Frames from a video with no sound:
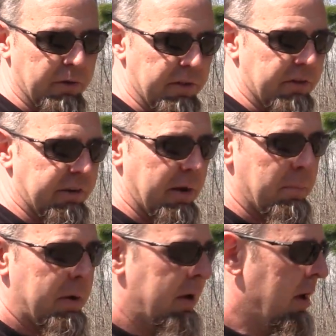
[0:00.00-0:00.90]
going to the
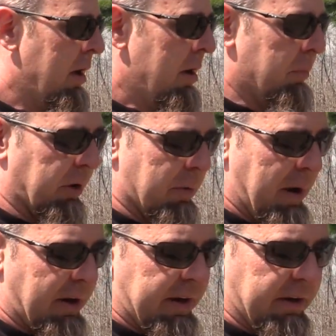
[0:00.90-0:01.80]
gym bring them
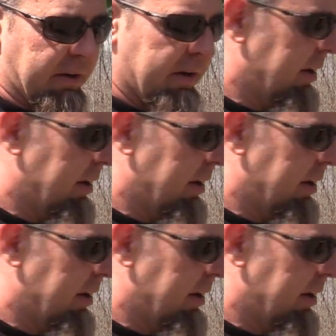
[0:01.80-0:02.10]
out here